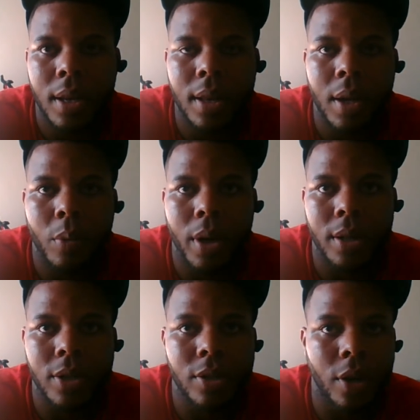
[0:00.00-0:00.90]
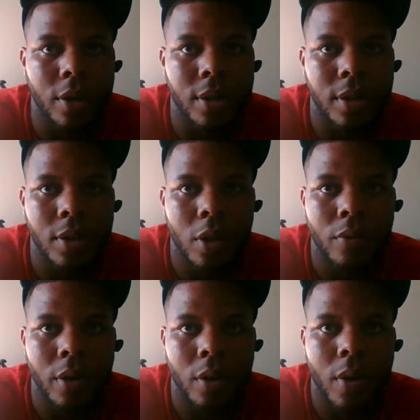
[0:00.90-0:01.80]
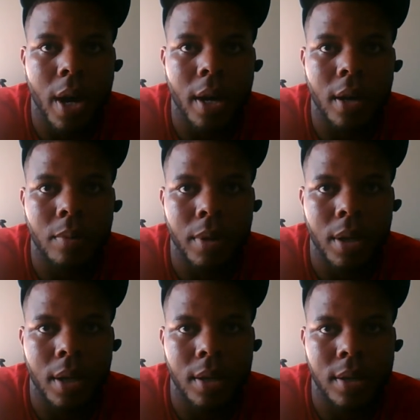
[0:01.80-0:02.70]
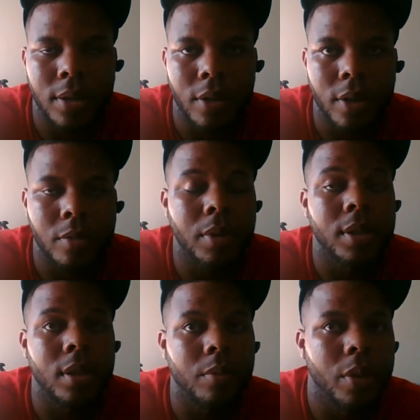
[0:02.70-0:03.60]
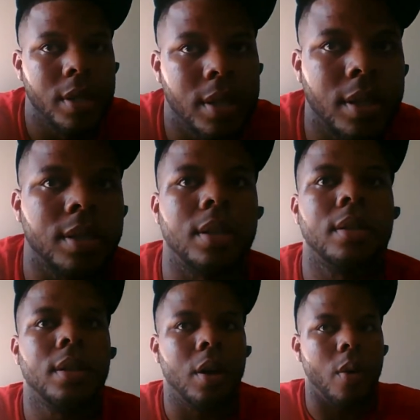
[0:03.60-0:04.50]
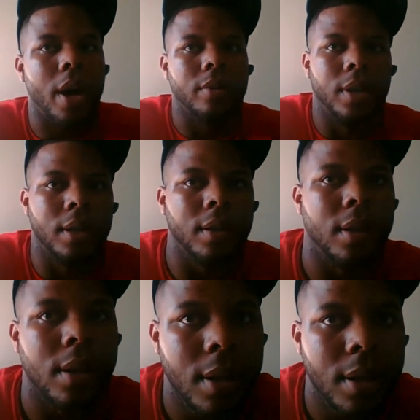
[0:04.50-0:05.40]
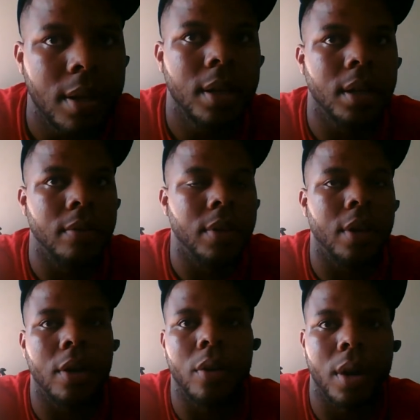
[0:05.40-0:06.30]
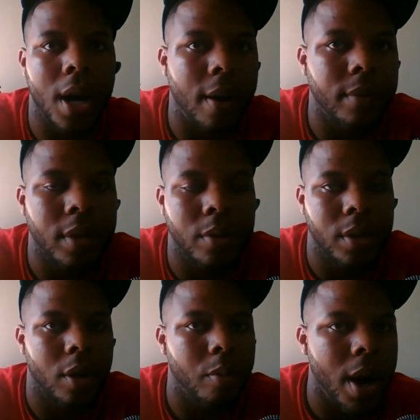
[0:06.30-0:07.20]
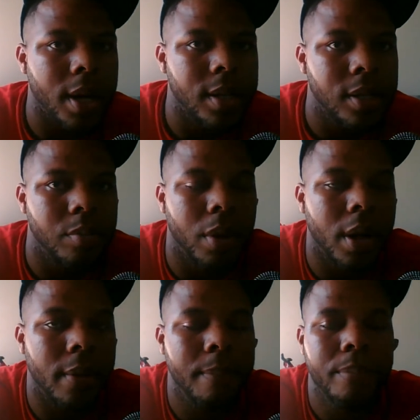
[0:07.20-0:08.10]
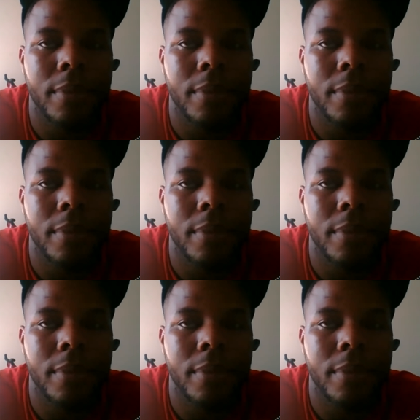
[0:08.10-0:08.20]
they went Sturgis over Aguayo, because Sturgis missed in the preseason. Aguayo didn't, even though obviously I wasn't there to practice. But